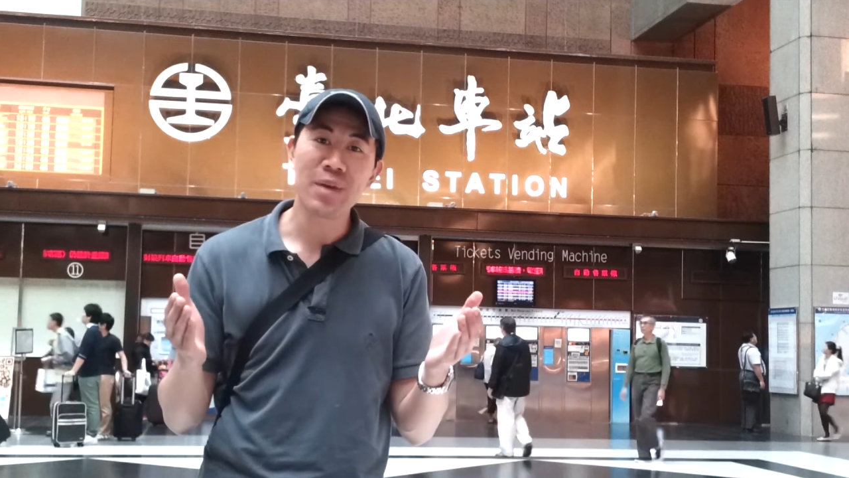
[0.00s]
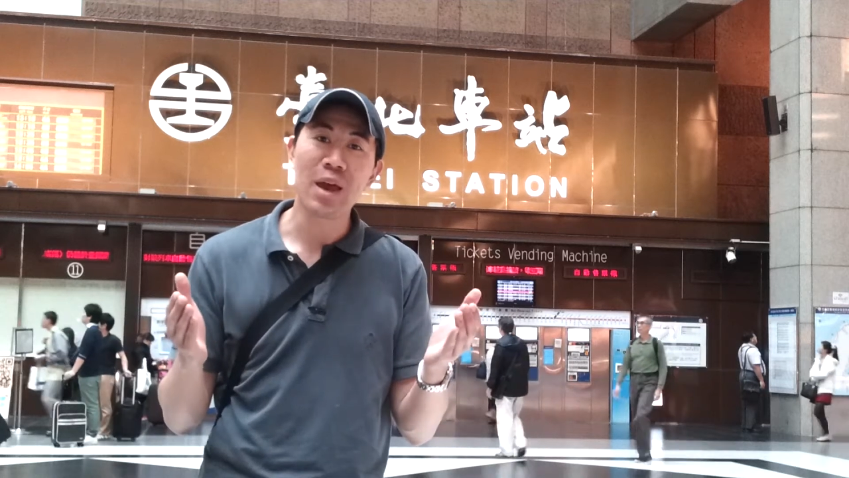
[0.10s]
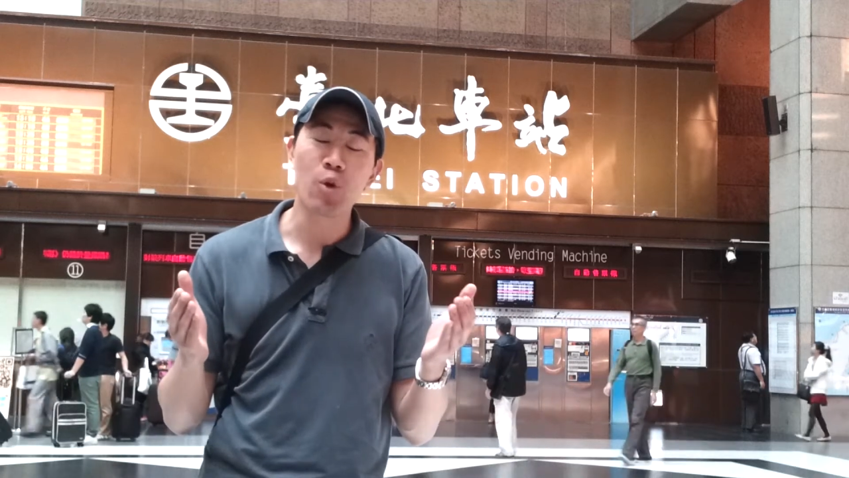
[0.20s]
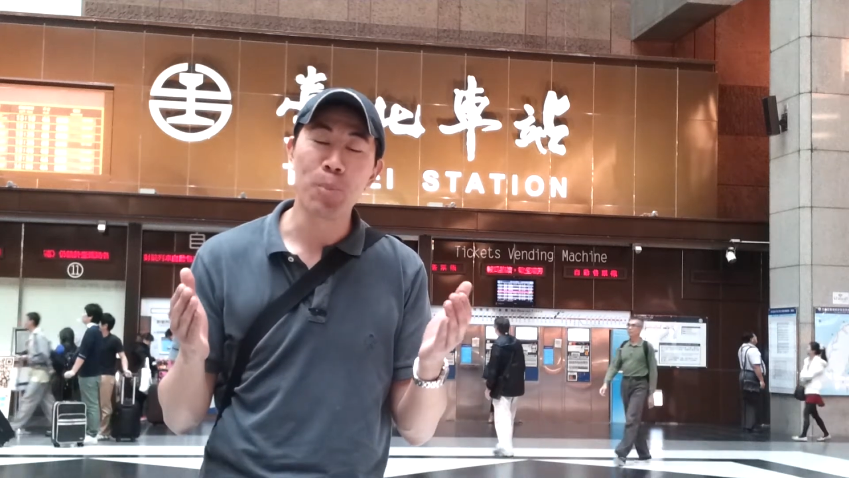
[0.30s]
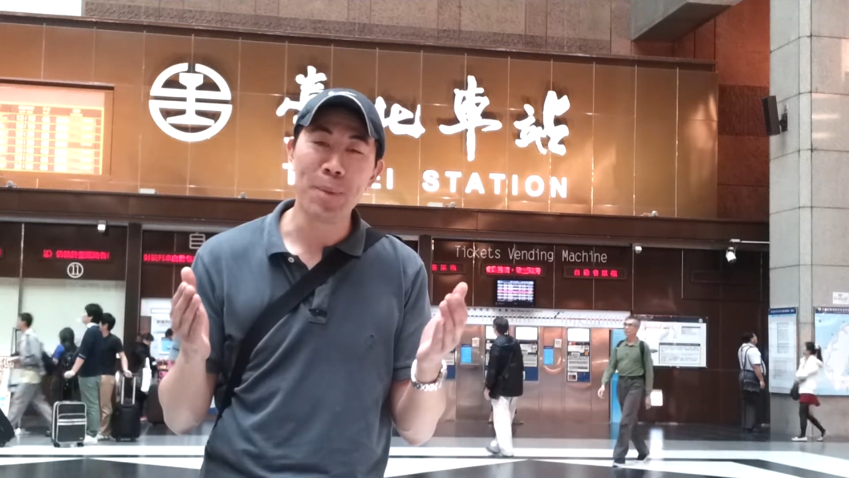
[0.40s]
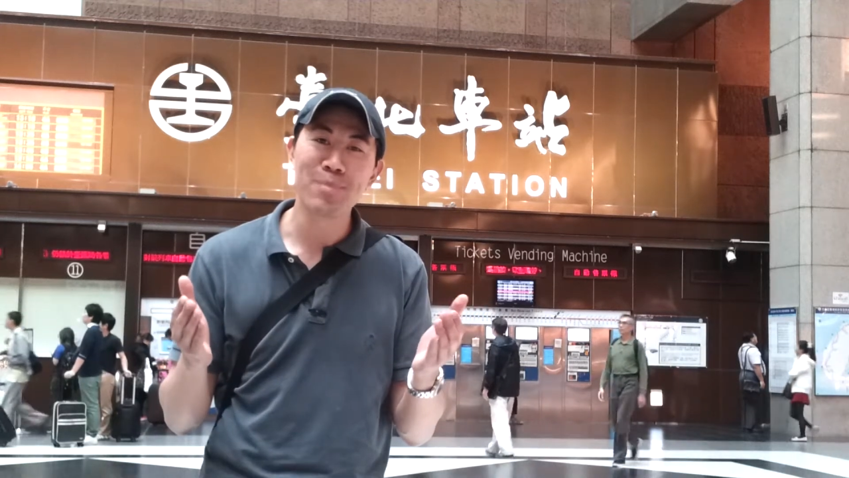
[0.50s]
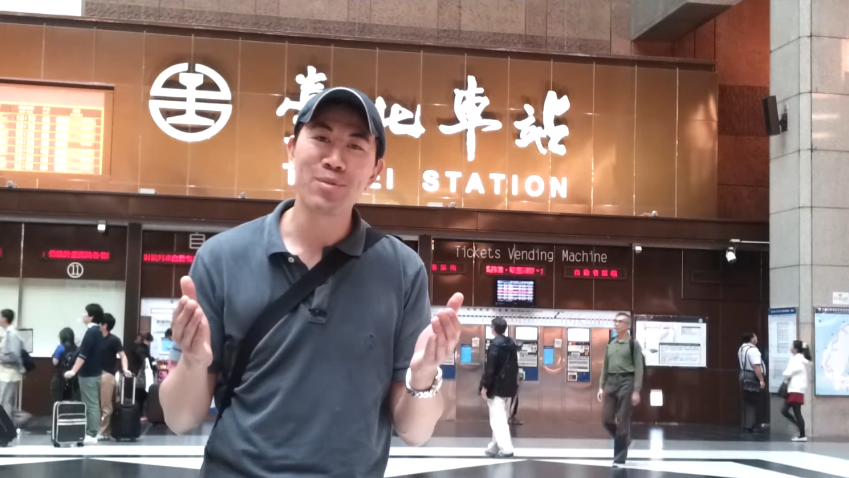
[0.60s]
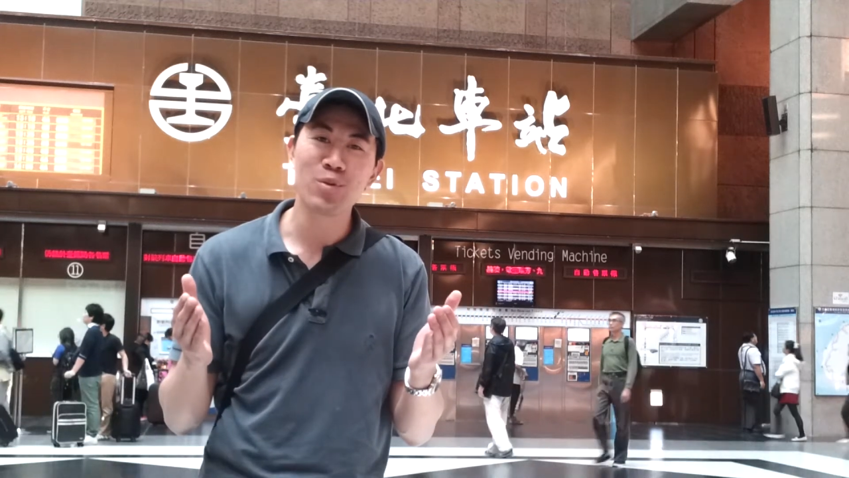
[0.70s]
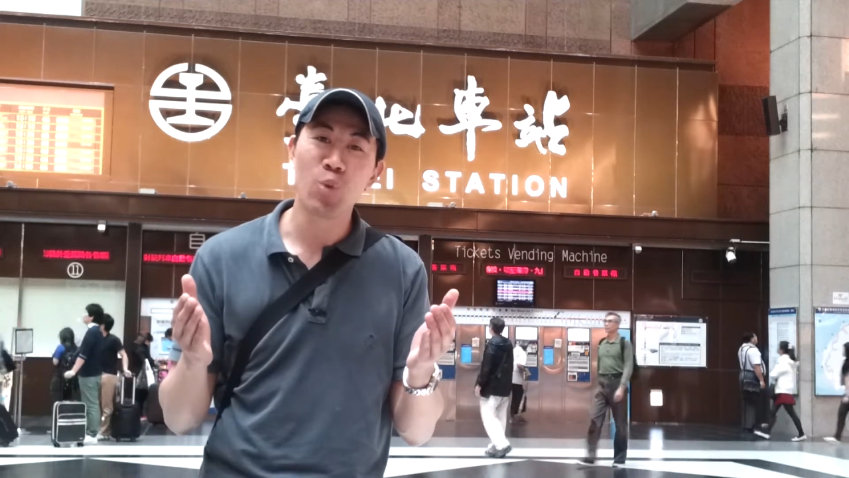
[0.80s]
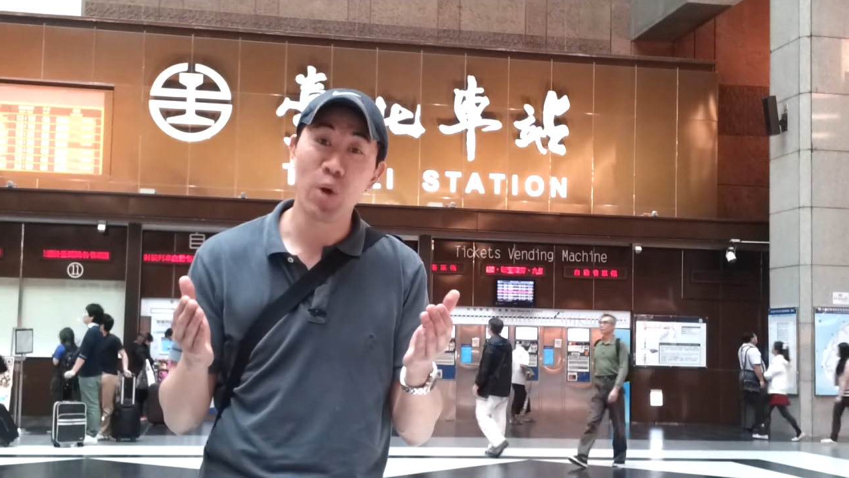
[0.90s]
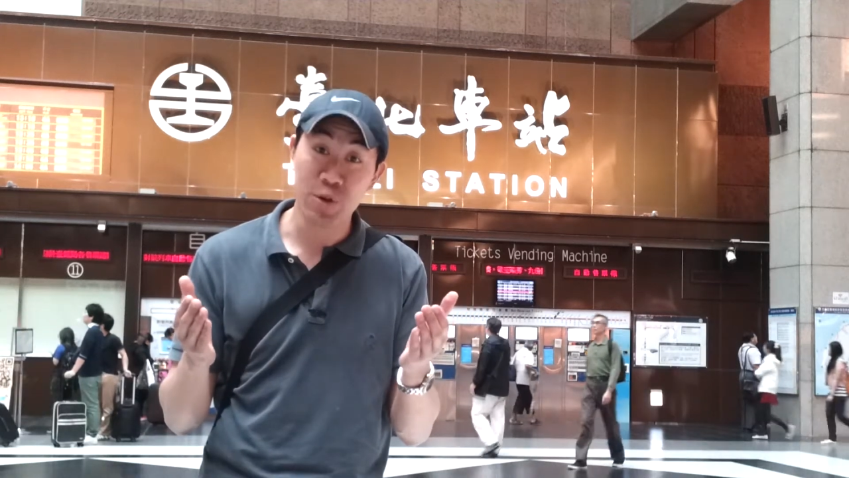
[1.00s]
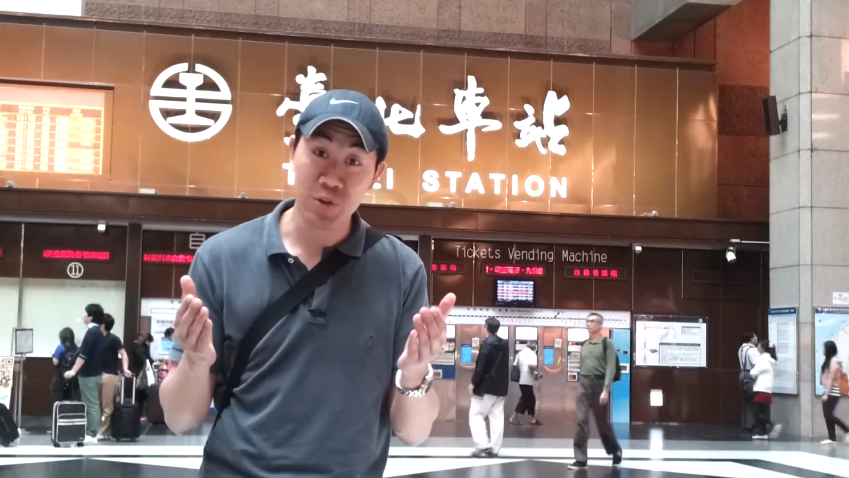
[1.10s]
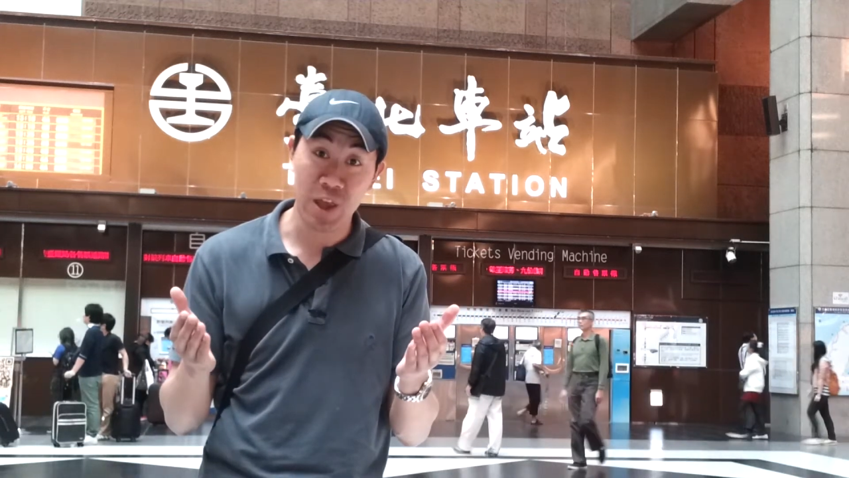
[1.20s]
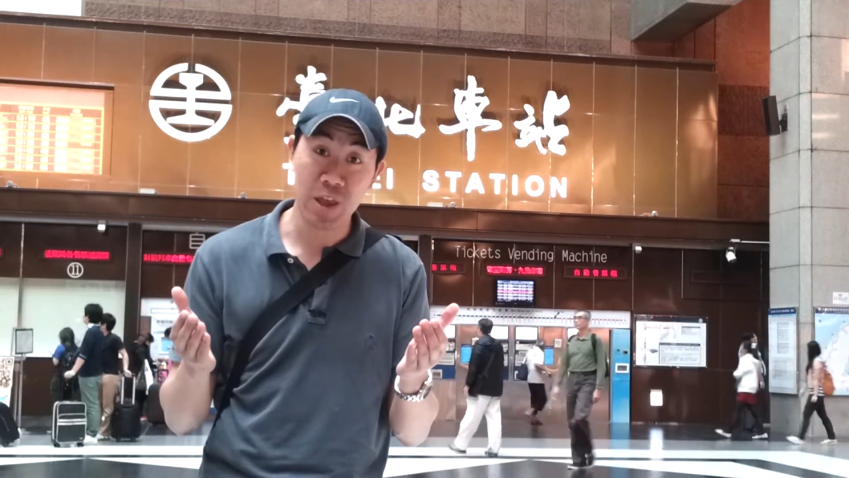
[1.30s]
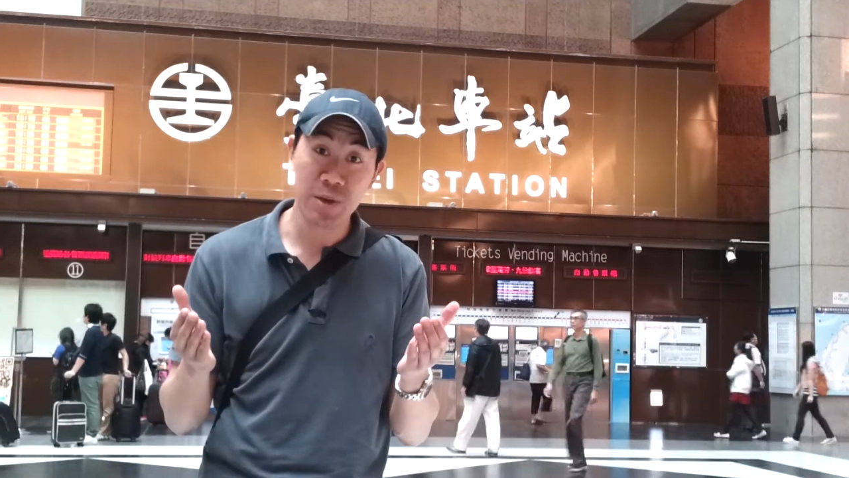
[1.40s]
and remember what you're
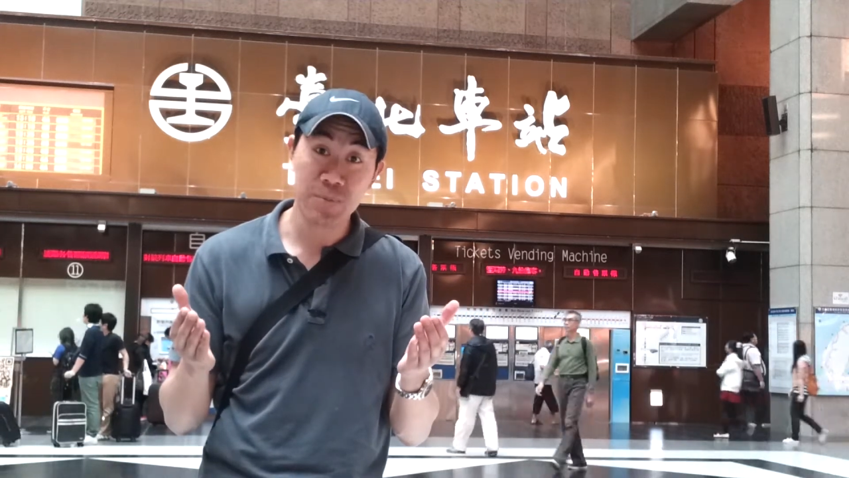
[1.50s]
saying?